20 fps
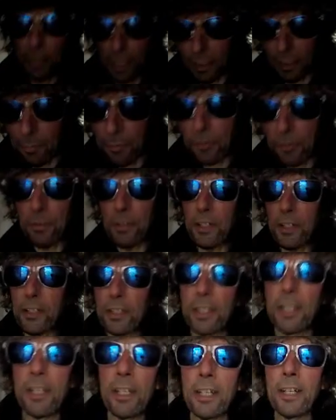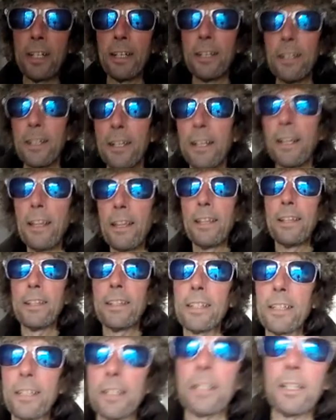come through this
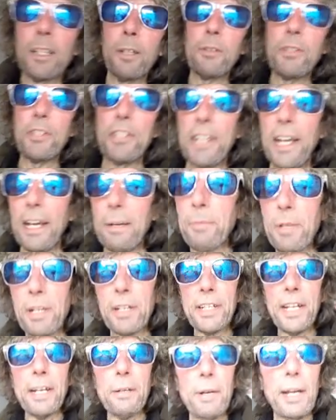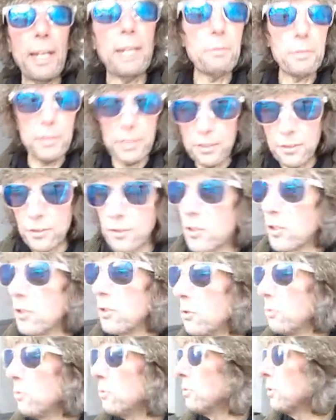little close here, and we are now out
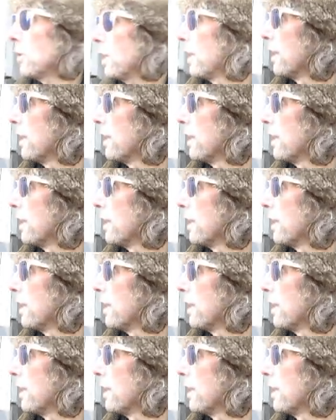into.